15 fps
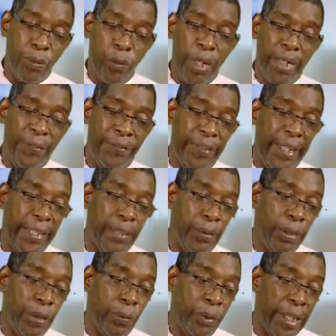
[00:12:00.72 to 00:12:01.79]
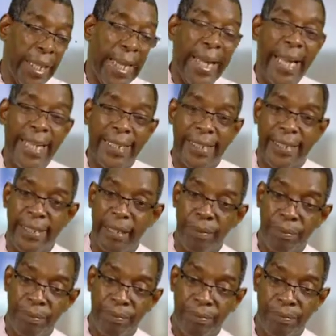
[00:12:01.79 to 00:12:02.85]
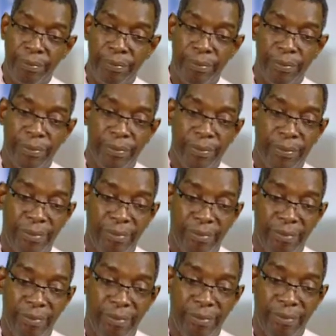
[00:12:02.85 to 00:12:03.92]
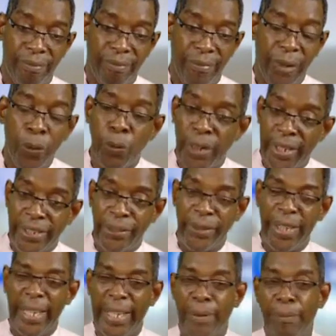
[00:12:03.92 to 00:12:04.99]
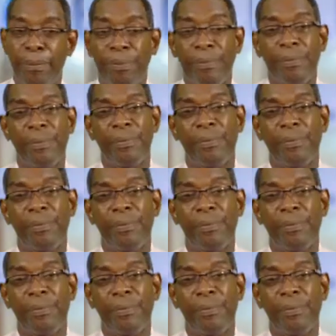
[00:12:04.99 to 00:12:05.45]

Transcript: what if they were to ask him, what is your name?